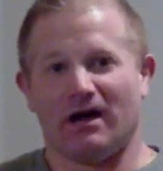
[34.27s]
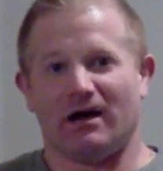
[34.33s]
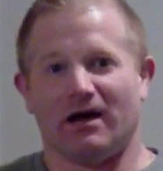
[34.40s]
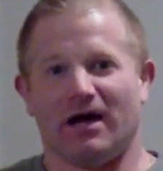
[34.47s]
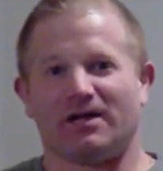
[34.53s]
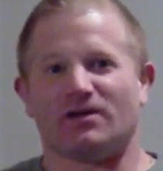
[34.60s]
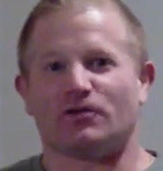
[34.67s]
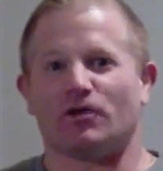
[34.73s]

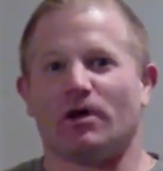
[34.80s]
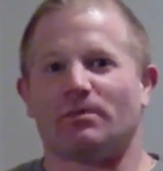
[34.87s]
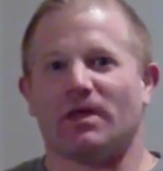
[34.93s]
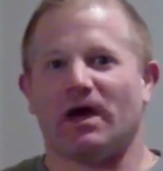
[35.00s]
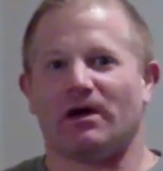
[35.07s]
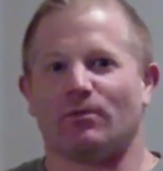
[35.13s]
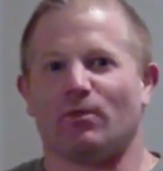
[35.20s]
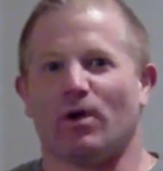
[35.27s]
I can drop
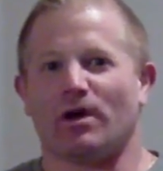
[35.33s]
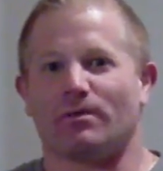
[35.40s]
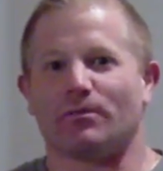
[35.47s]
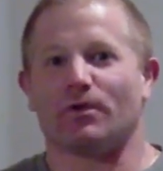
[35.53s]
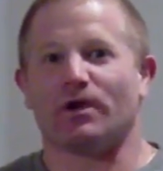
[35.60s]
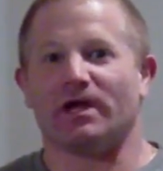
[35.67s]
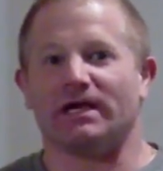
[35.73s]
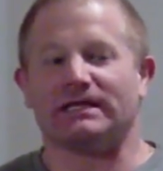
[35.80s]
that in water
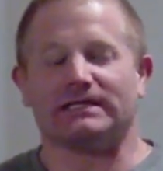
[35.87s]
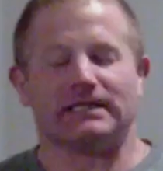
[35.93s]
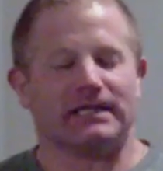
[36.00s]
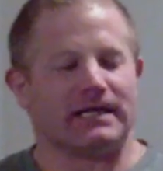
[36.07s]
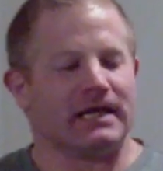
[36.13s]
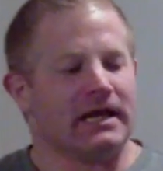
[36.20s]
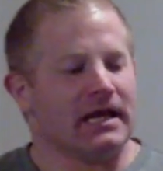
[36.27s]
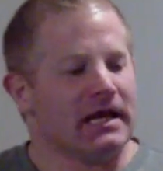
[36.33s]
pretty
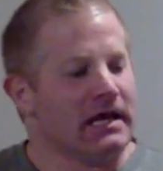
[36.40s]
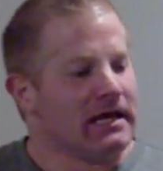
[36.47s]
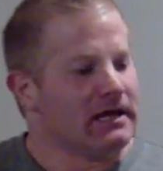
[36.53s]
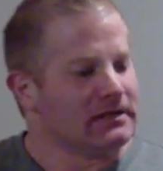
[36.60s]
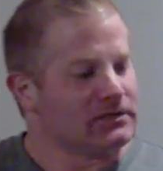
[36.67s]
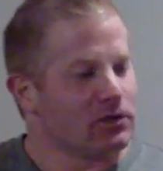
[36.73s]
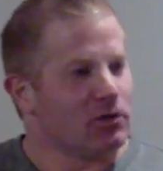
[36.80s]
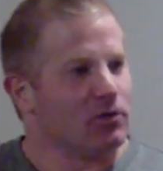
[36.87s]
easily.
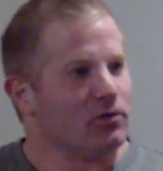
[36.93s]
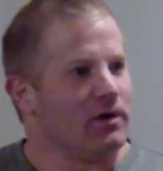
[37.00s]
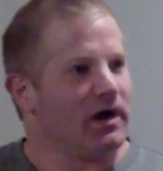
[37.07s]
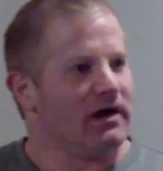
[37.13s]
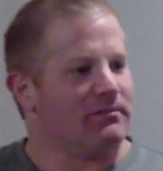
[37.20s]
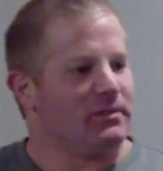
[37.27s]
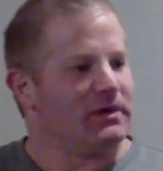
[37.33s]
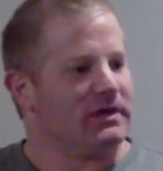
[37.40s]
So
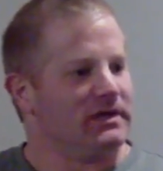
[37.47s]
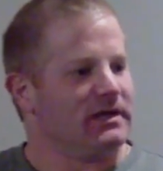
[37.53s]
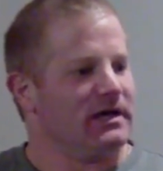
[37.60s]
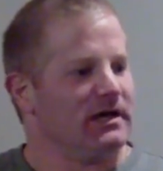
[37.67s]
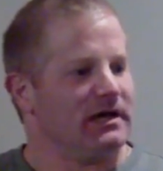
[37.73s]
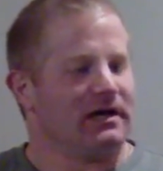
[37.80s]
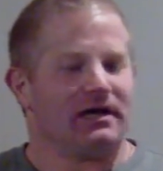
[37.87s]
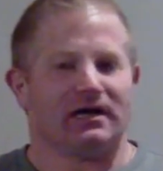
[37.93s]
I've been,
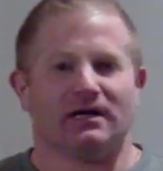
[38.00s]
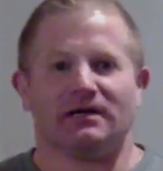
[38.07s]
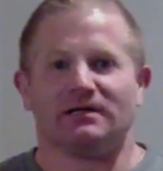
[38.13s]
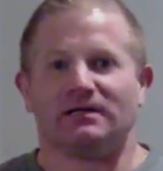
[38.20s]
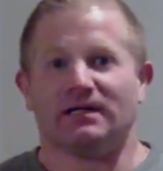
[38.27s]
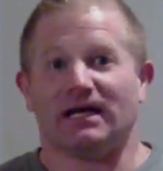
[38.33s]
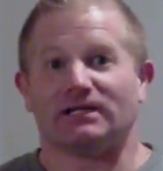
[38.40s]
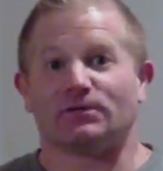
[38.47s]

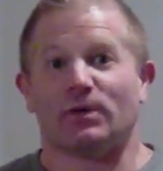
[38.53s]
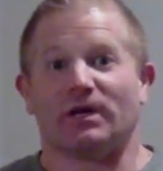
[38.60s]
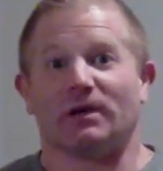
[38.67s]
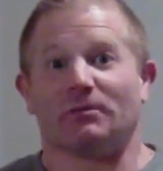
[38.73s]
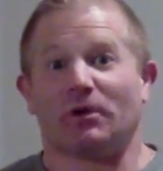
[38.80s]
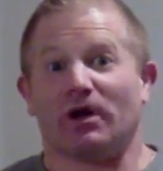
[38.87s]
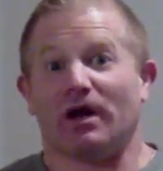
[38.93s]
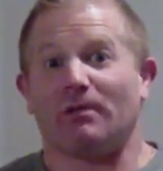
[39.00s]
next week
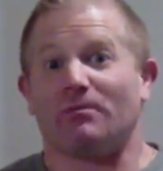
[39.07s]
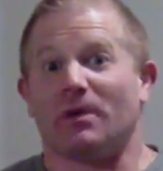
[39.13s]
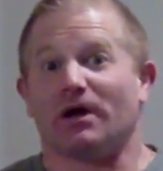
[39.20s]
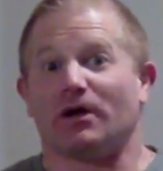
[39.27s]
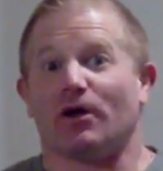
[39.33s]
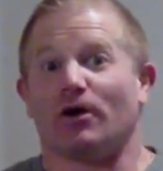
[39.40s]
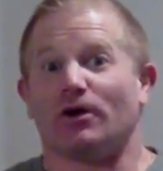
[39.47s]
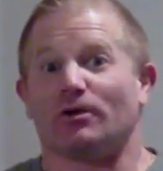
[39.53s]
I'm going to up my
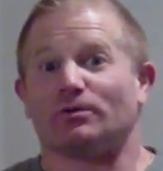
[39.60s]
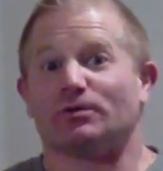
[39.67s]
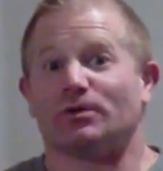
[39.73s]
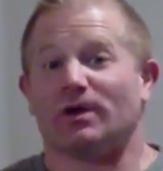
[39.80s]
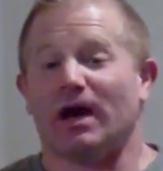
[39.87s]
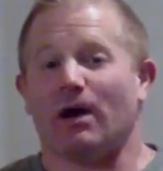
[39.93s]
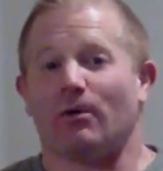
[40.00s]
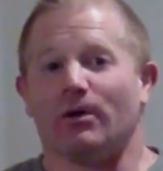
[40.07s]
cardio to
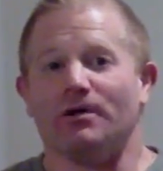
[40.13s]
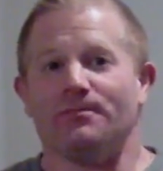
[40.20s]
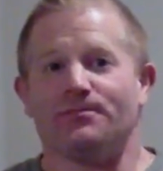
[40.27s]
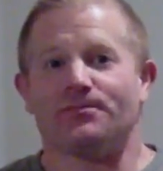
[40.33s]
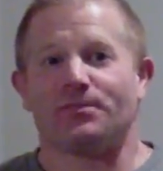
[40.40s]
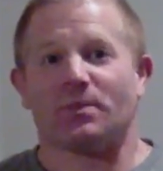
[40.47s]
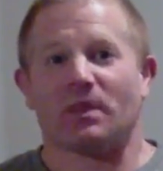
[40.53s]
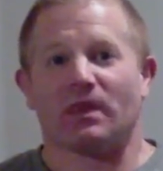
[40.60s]
an hour
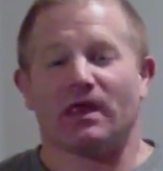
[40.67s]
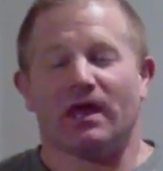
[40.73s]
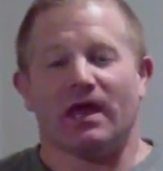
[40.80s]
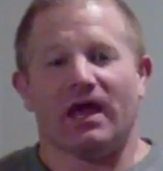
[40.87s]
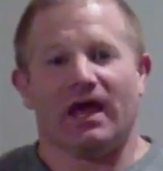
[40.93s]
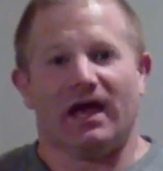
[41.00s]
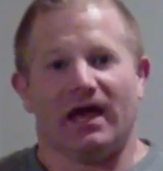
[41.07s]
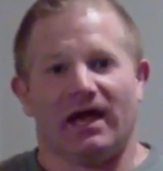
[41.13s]

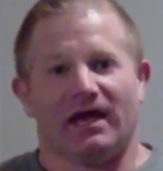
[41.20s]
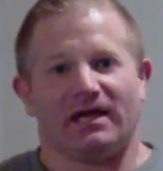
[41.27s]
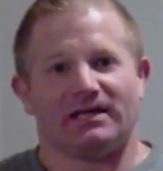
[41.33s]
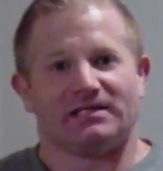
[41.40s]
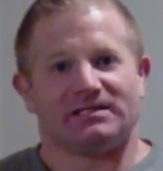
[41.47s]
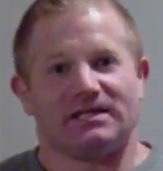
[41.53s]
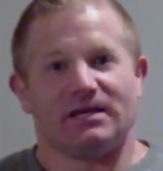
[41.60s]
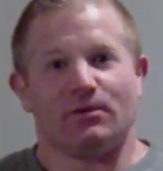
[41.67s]

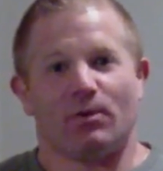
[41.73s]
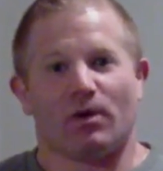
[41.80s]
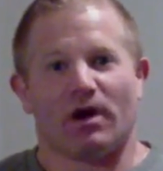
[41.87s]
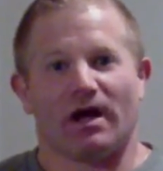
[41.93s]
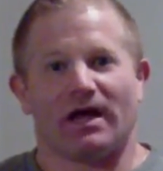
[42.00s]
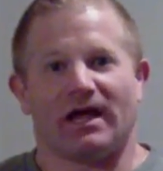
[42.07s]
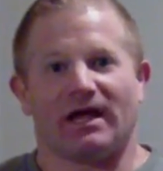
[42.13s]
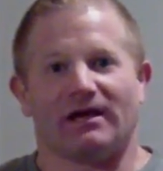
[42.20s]
and see where
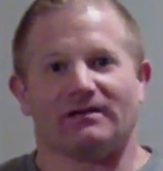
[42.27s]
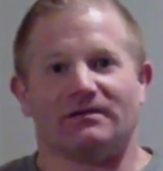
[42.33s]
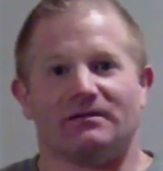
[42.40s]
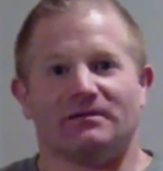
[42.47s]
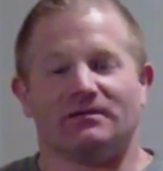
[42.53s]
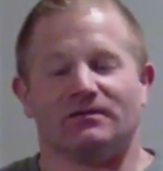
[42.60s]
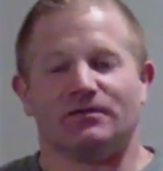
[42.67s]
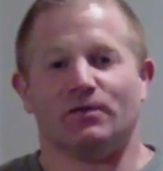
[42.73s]
I get
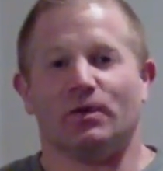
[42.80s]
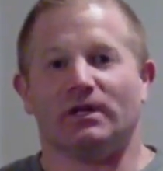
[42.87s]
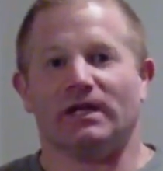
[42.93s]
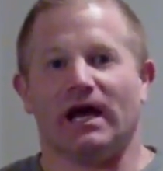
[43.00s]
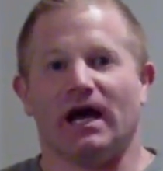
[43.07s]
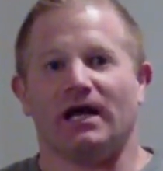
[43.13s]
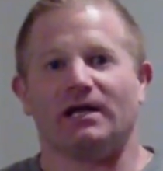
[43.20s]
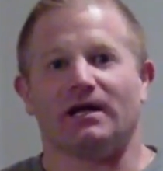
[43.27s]
doing
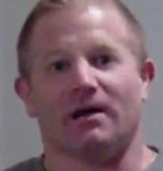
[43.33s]
that.